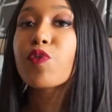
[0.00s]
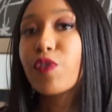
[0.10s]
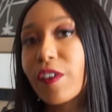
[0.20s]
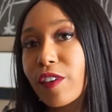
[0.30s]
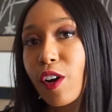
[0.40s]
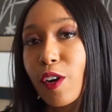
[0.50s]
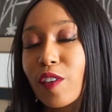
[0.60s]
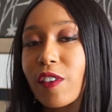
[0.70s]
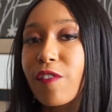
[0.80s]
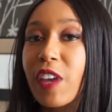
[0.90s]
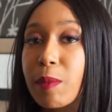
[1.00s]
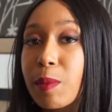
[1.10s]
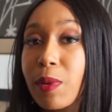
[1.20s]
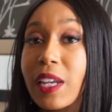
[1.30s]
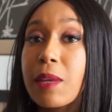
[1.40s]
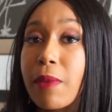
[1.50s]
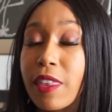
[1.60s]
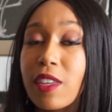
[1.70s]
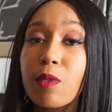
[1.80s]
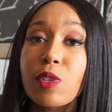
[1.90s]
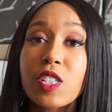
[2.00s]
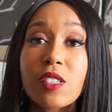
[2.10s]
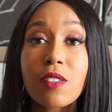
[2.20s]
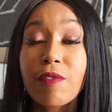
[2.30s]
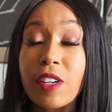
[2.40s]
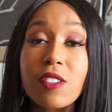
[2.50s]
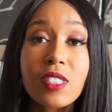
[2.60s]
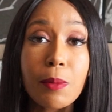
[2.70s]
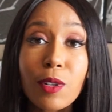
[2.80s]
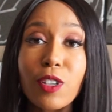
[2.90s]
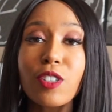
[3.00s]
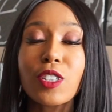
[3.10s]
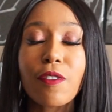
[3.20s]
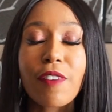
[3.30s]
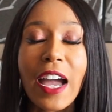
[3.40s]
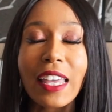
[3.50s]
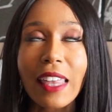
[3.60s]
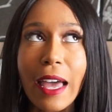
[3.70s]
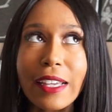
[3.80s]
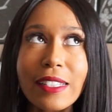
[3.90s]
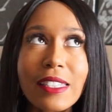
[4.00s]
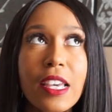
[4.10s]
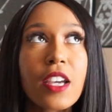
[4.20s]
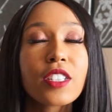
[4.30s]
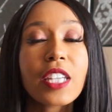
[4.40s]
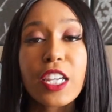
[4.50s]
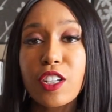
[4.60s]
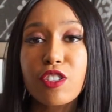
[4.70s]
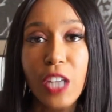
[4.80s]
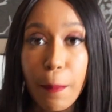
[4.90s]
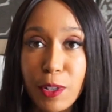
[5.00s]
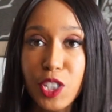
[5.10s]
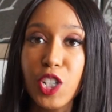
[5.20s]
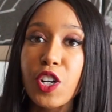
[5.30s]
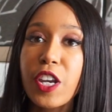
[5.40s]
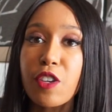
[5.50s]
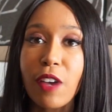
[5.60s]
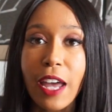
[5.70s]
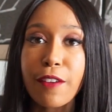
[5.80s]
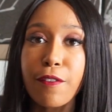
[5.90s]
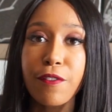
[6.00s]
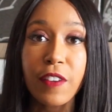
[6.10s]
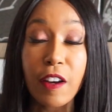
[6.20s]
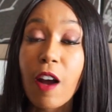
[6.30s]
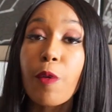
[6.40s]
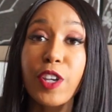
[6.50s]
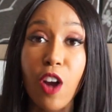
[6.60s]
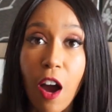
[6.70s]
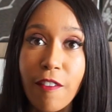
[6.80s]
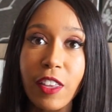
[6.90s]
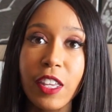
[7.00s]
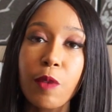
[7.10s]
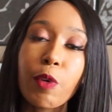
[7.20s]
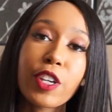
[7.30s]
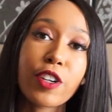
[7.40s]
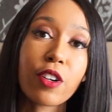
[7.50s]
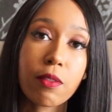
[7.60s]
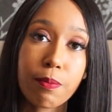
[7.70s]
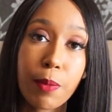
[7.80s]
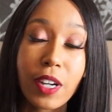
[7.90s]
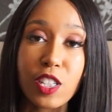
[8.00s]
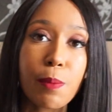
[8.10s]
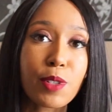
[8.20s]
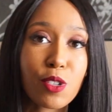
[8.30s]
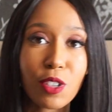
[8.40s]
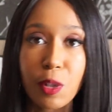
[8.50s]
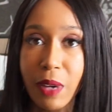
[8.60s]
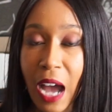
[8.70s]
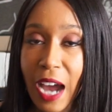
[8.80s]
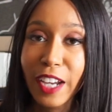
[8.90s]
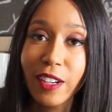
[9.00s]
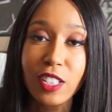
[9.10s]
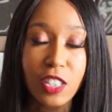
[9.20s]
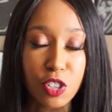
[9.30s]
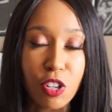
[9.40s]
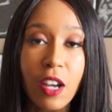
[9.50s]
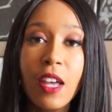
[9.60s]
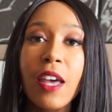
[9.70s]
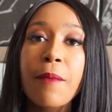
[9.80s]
If you've ever heard of the family planning method, which is very similar to the fact that it's taking your temperature and you kind of figure out when you're ovulating, when your body temperature is a little bit higher, etc.